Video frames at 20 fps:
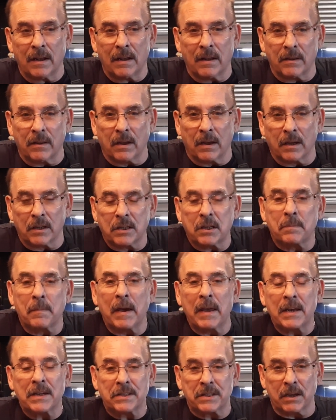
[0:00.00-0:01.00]
The
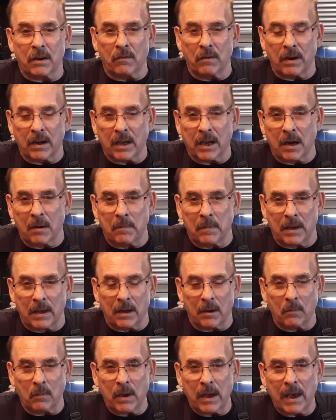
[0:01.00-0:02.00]
tomatoes are getting ready to come
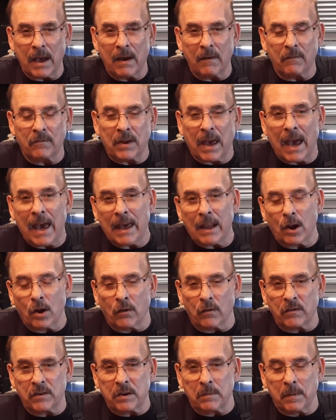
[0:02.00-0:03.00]
in, and we have
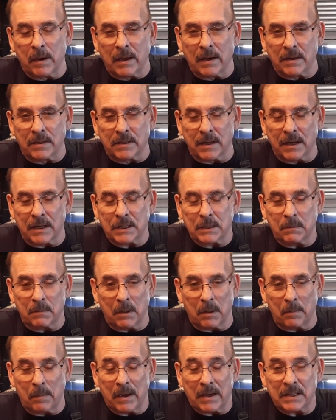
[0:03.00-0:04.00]
Hanover tomatoes there, some of
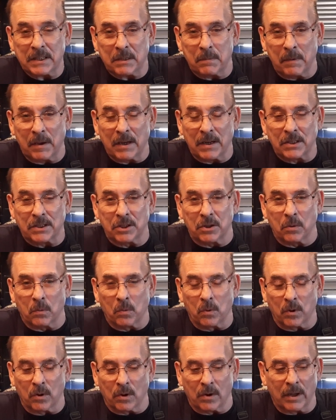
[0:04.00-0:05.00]
the best tomatoes in the
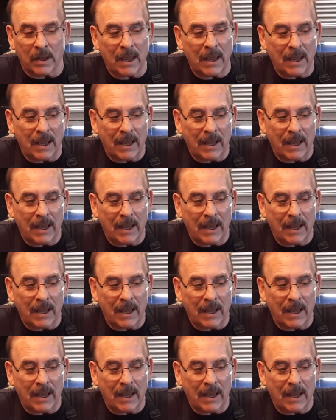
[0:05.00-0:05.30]
world.